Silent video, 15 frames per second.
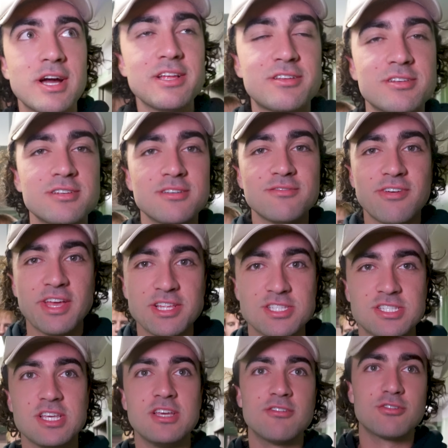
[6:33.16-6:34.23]
right, Faye and
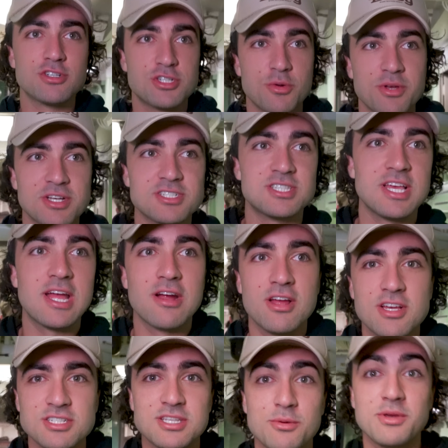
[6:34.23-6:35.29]
Steve are showing us the
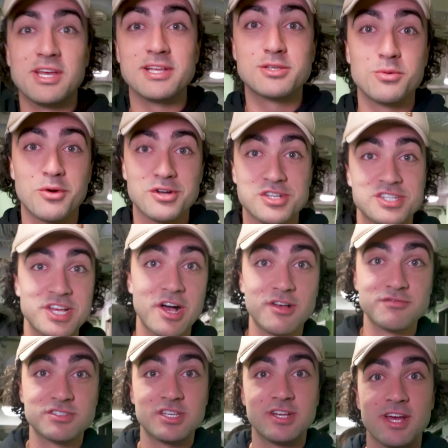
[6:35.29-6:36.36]
areas that we get to
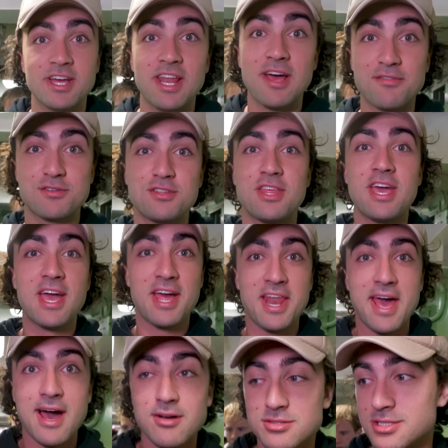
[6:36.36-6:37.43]
ourselves tonight after they head
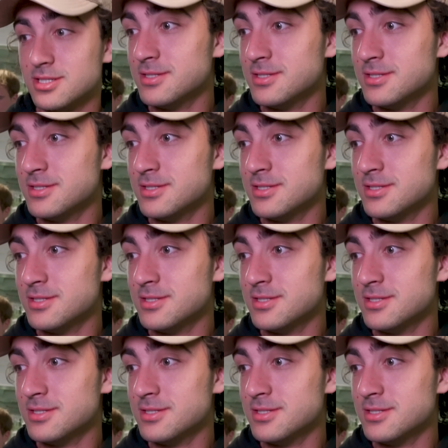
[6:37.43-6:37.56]
out.